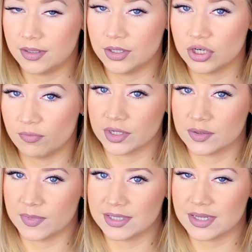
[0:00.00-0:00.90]
edition
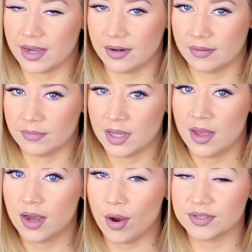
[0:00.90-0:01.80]
Christmas item.
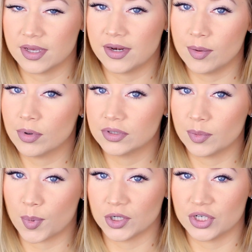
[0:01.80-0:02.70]
I was unable
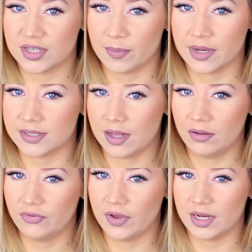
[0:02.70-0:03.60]
to purchase it
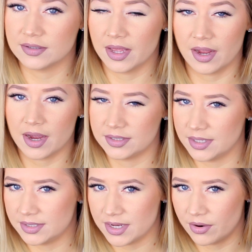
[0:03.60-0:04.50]
myself and it's like I
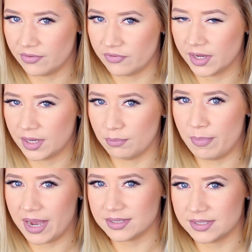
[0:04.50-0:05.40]
sent out a fucking
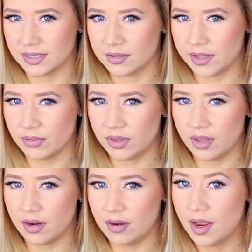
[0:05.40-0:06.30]
bat signal out
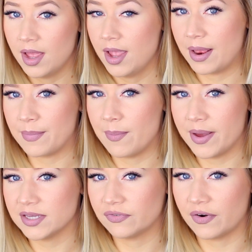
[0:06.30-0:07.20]
there and my
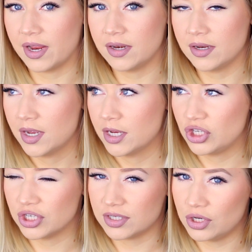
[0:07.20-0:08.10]
best friend
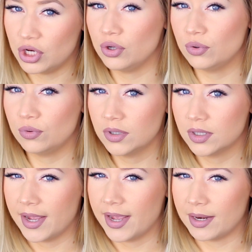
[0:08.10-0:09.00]
just knew
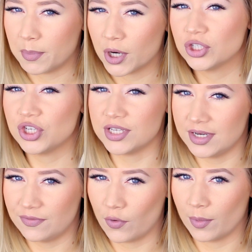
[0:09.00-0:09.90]
and purchased
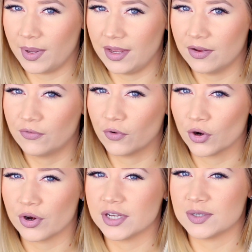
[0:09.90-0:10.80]
it for me for
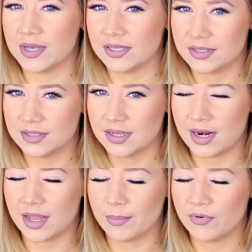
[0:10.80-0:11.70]
Christmas
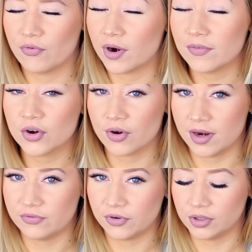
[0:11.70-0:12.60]
and I am forever
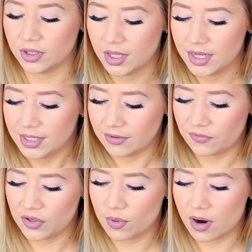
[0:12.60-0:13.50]
grateful
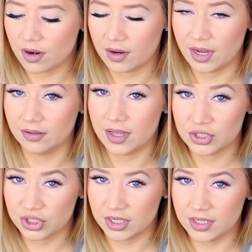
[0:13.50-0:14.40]
if you are a
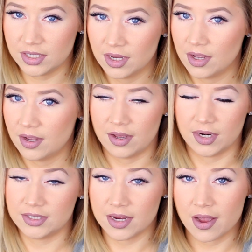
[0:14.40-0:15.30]
Lushy
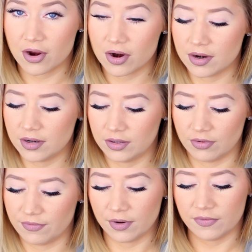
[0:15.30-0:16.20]
and a diehard,
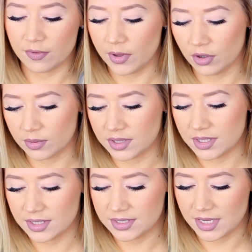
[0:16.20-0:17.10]
you're very familiar with
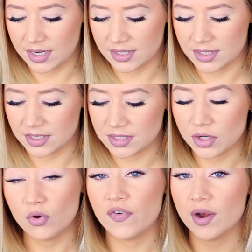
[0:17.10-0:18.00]
this. It is the
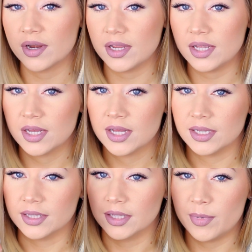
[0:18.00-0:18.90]
Snow Fairy
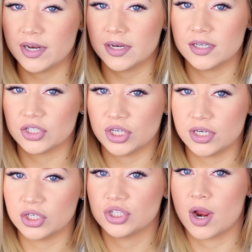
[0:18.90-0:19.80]
limited
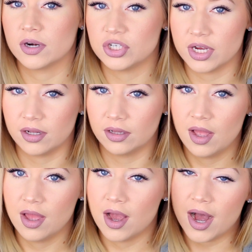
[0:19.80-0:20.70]
edition shower
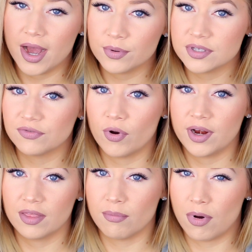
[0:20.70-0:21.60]
gel. I was
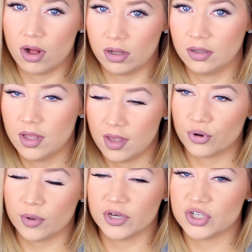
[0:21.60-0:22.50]
avoiding the mall
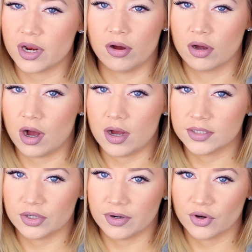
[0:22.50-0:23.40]
pretty much at all
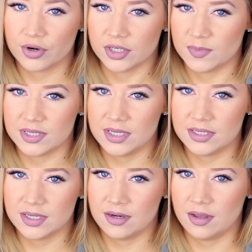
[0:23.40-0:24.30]
costs around the Christmas
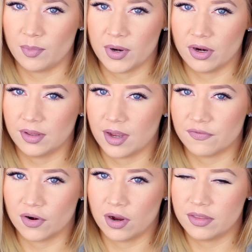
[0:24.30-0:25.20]
season and apparently
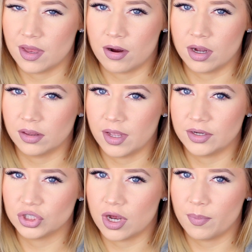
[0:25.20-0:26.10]
I forgot that
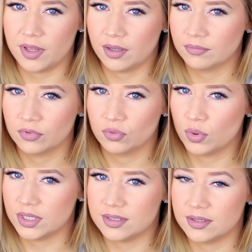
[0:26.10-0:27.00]
online shopping
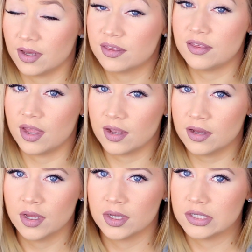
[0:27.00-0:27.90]
was a
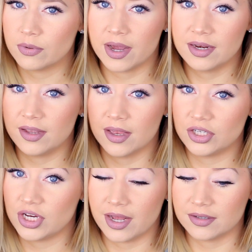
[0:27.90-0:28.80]
thing so I didn't get
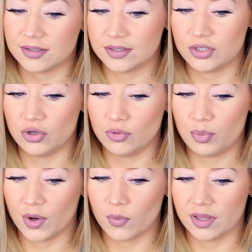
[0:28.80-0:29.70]
a chance to
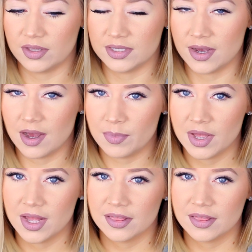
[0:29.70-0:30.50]
pick one of these up